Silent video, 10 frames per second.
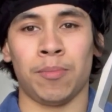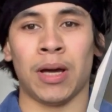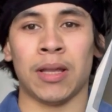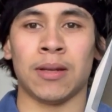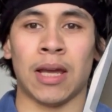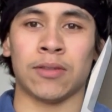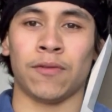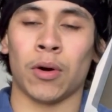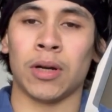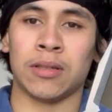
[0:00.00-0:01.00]
but as
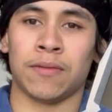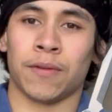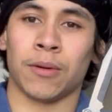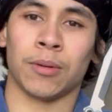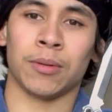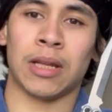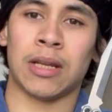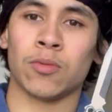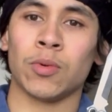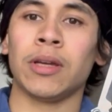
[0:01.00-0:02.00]
far as it
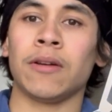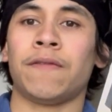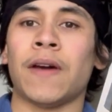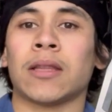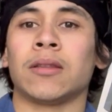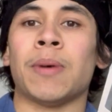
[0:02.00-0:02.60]
doesn't really affect